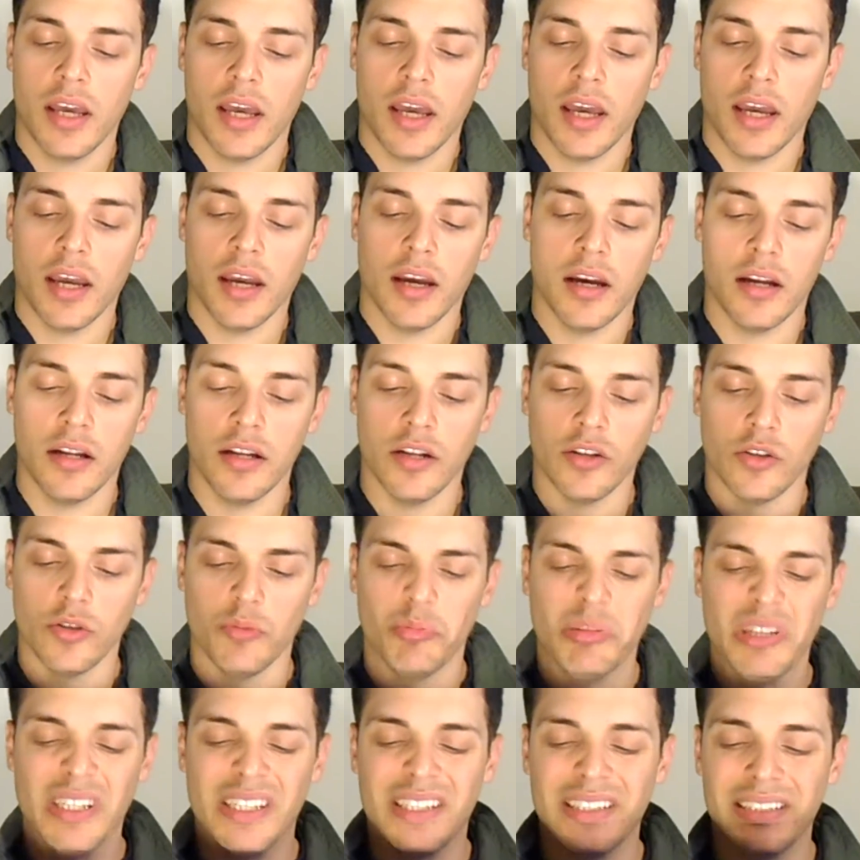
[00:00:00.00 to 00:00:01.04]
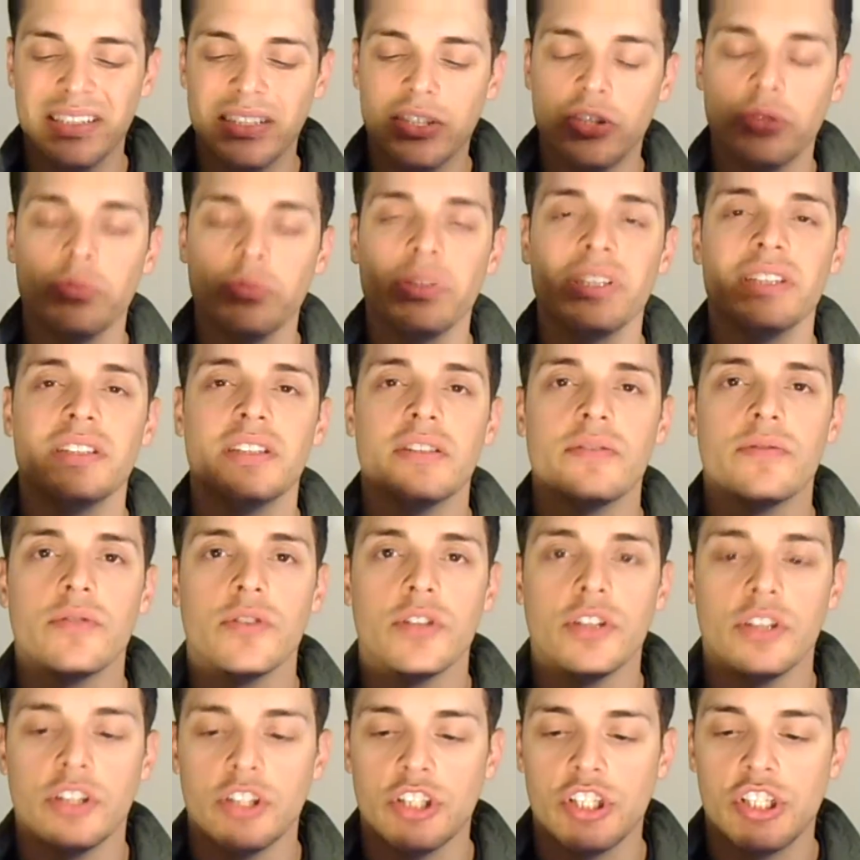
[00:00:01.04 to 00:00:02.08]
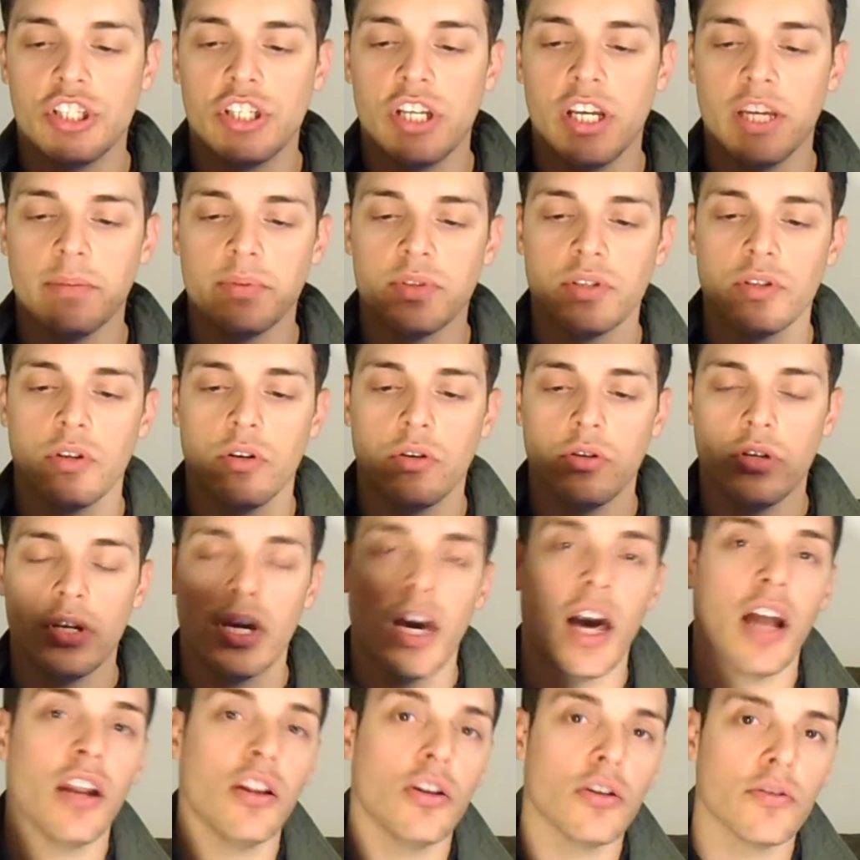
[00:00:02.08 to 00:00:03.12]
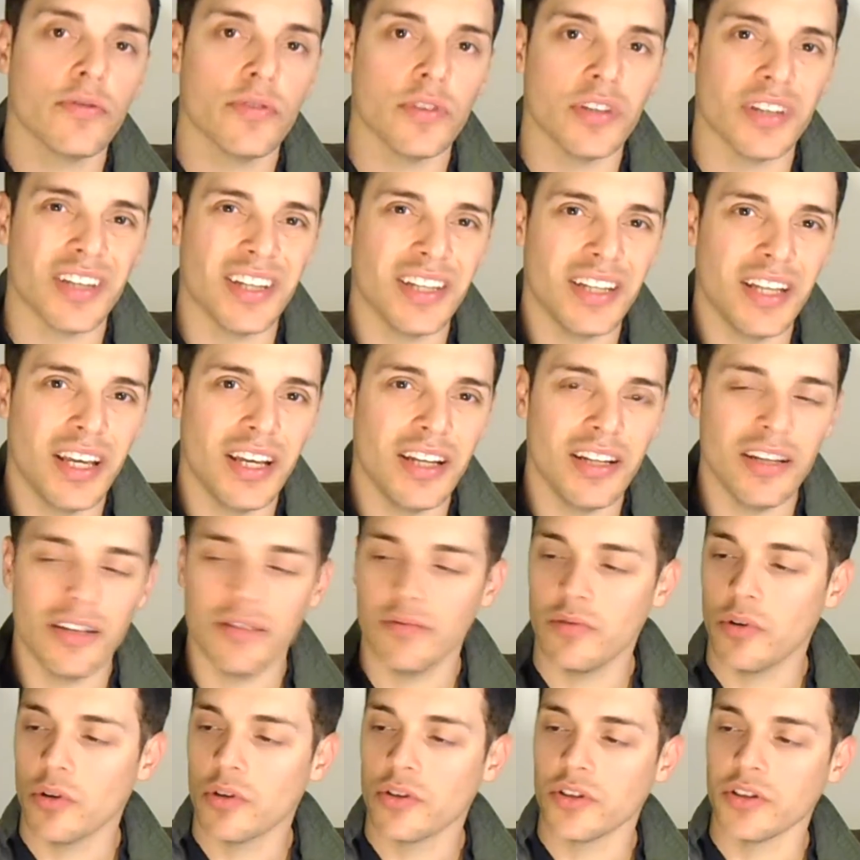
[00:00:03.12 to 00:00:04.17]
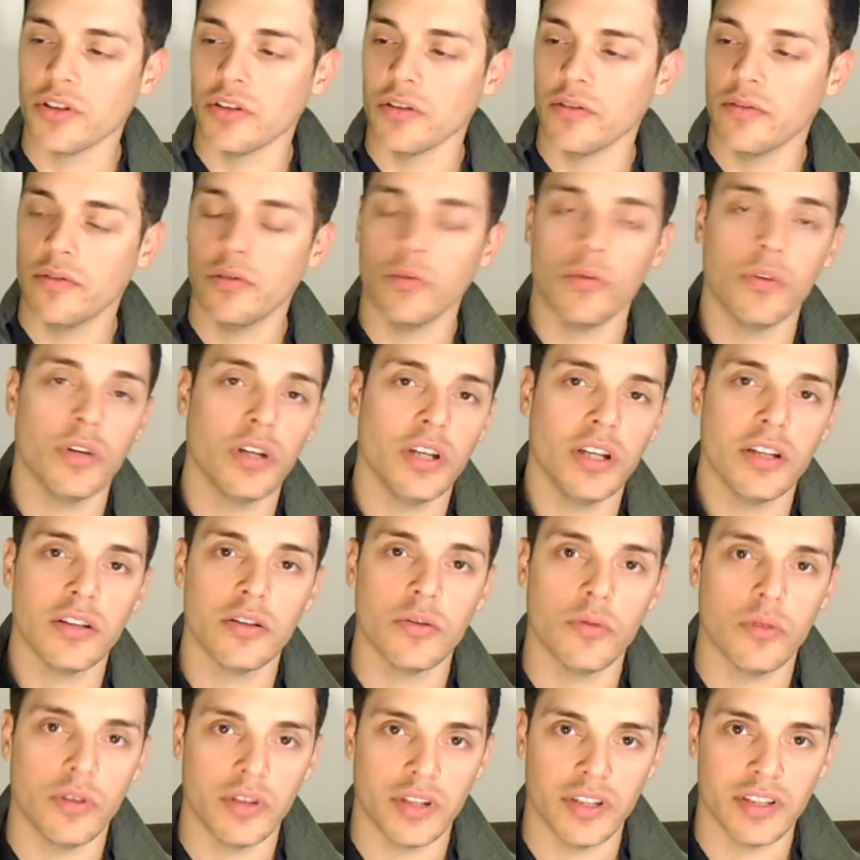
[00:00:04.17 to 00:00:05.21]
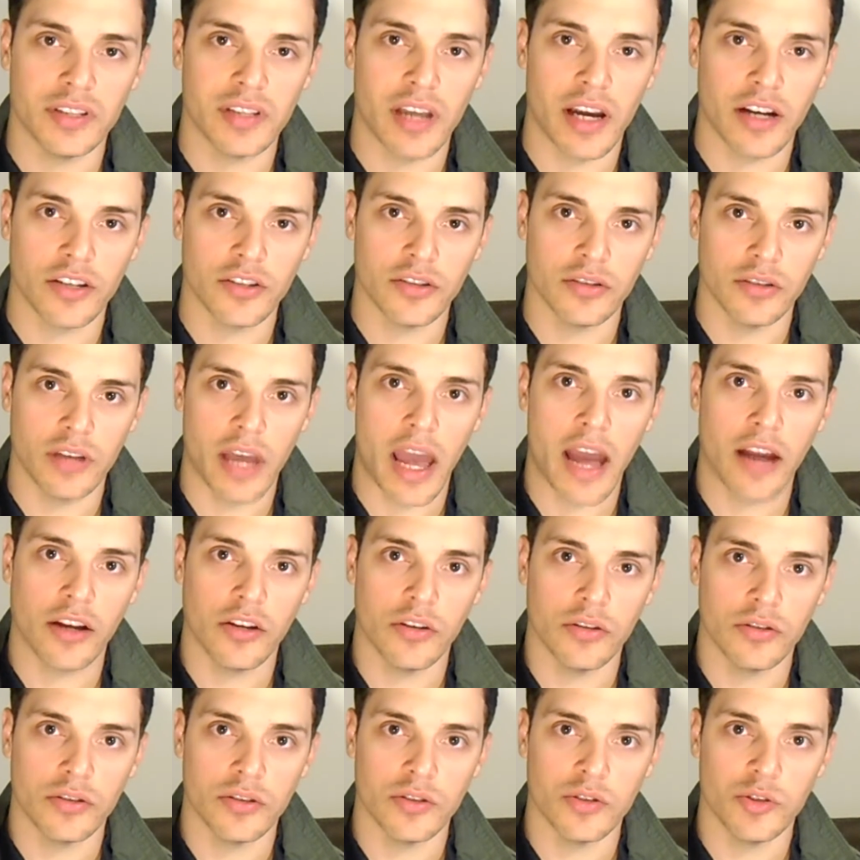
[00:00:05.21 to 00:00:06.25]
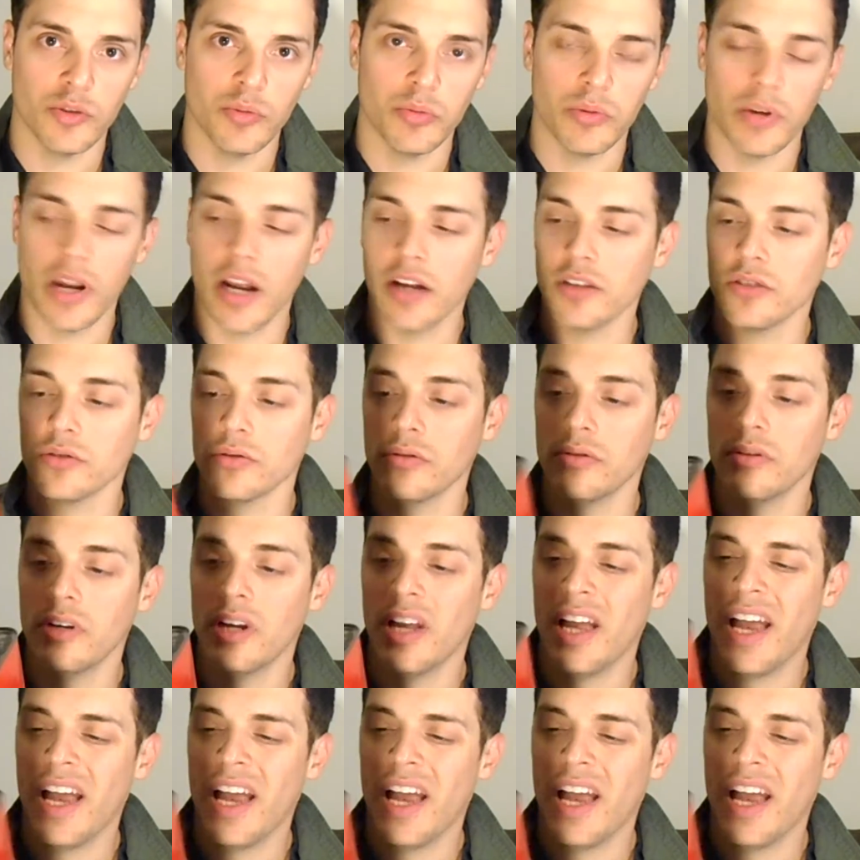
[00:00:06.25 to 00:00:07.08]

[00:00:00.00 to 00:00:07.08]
and it'll be a little bit different in its shape. So you gotta look for the Canadian version if you want to get the one that's actually accurate to Supernatural.